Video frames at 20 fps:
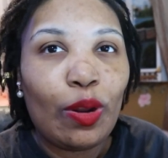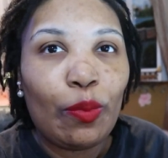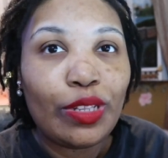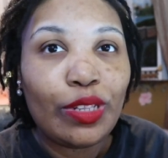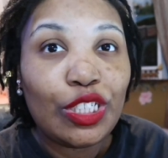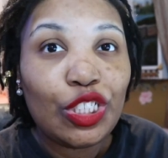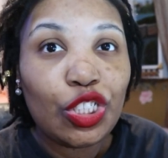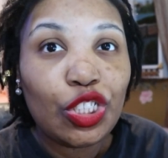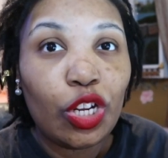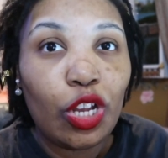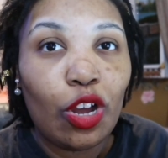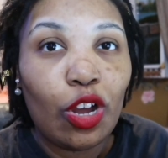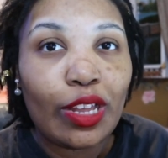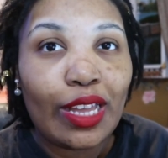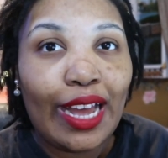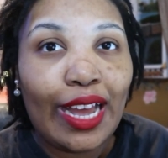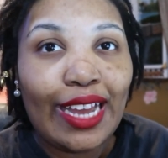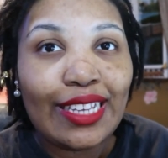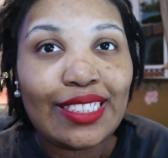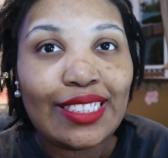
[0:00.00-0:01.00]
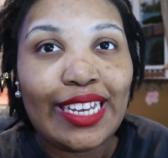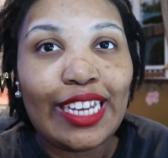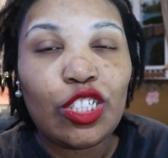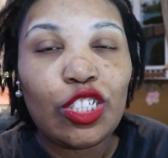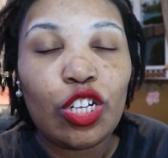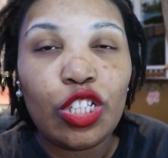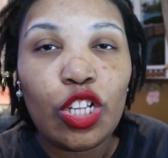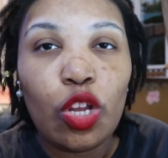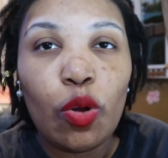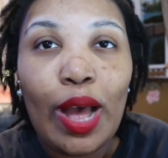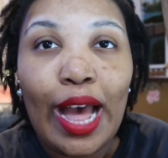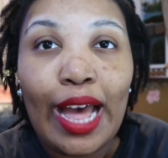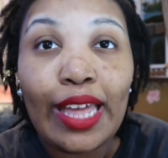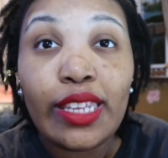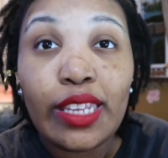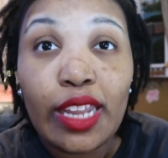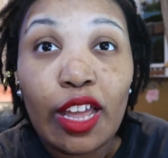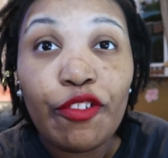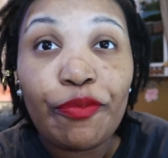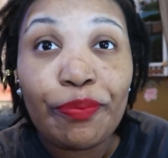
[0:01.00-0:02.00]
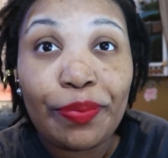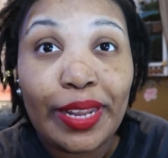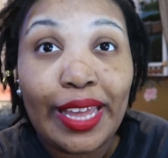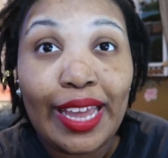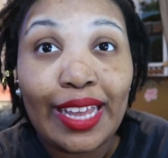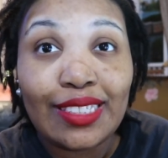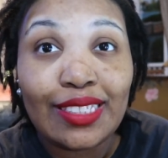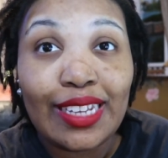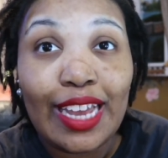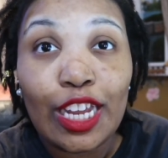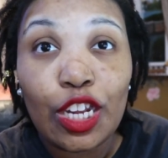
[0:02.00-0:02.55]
and I want to show y'all guys that. As y'all know, I love plants.